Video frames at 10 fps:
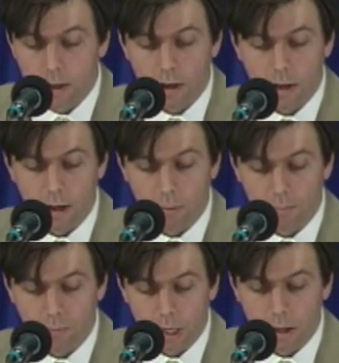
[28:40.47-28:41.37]

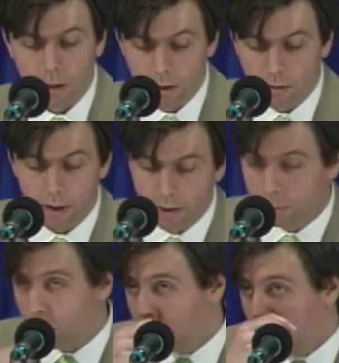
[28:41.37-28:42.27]
I think
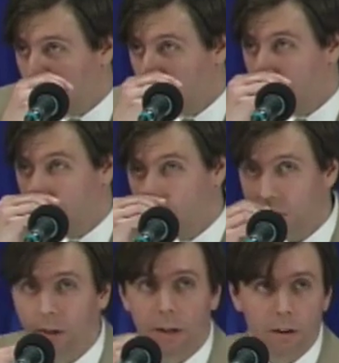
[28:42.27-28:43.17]
most people are familiar with
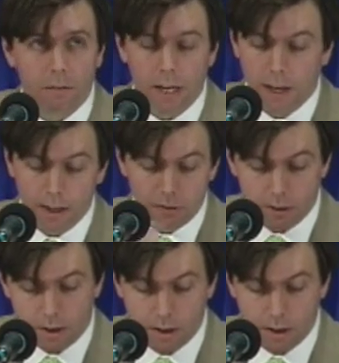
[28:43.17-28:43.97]
the DFA case.